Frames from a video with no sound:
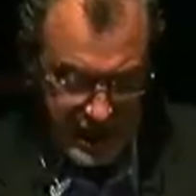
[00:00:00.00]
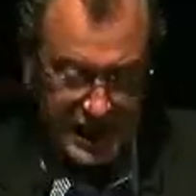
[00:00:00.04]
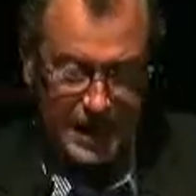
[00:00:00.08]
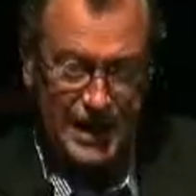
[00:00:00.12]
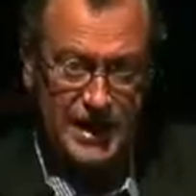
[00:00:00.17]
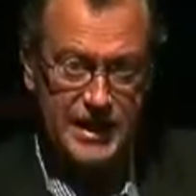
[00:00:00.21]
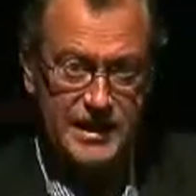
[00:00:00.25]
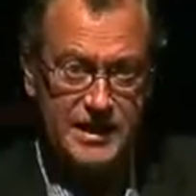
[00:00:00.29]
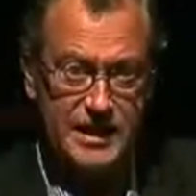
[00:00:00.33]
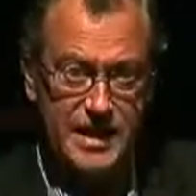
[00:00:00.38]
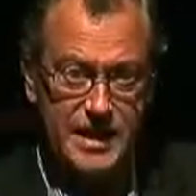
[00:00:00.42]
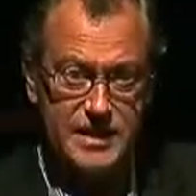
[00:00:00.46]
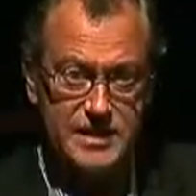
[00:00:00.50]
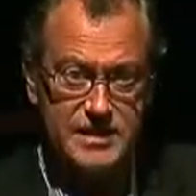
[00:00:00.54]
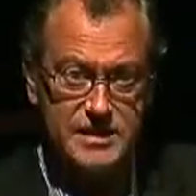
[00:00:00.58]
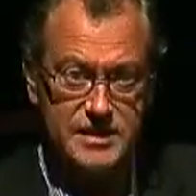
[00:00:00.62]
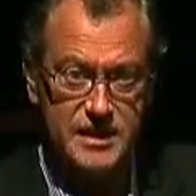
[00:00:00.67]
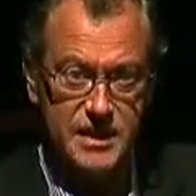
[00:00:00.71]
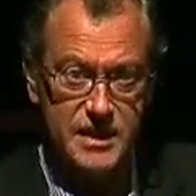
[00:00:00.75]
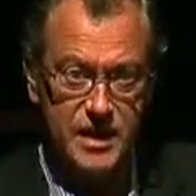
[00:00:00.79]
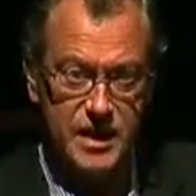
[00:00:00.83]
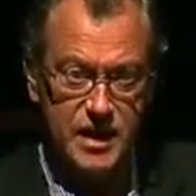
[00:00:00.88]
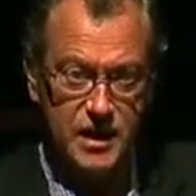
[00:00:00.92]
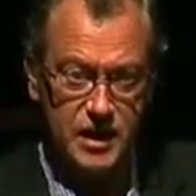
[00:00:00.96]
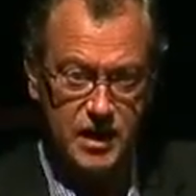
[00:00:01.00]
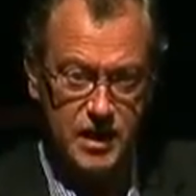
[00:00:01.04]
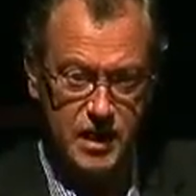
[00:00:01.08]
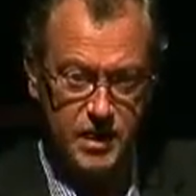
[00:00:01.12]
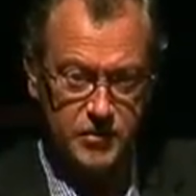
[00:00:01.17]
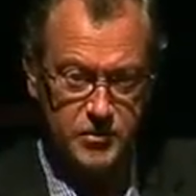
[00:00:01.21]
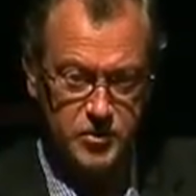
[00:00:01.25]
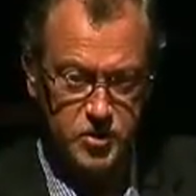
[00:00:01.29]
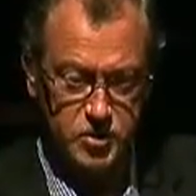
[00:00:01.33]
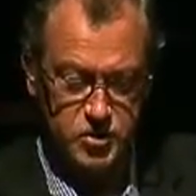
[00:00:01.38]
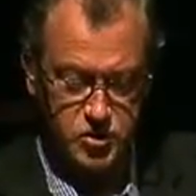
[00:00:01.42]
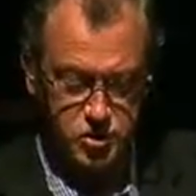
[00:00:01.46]
clandestine
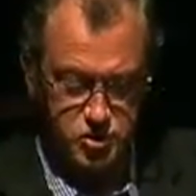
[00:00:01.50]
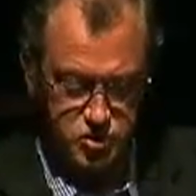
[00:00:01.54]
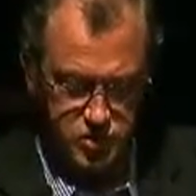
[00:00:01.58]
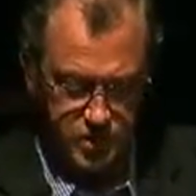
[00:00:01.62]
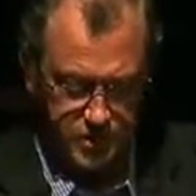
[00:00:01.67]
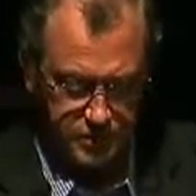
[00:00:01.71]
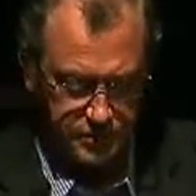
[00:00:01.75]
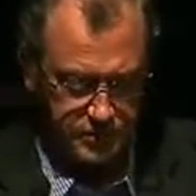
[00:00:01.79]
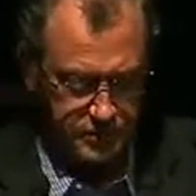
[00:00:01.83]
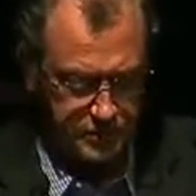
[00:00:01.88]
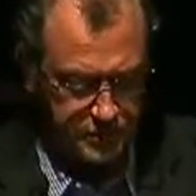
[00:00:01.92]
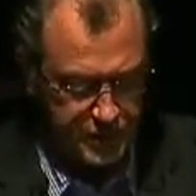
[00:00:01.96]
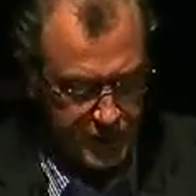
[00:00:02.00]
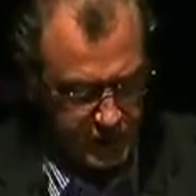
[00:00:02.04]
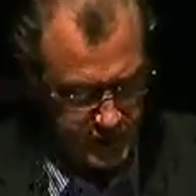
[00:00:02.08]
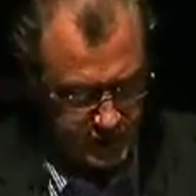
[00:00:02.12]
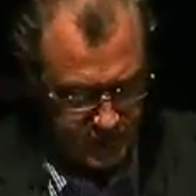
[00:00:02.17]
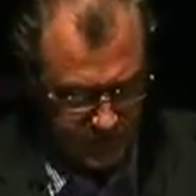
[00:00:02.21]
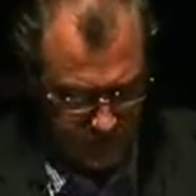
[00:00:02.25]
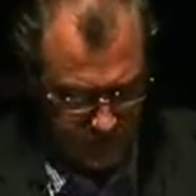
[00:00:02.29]
helicopter trip, and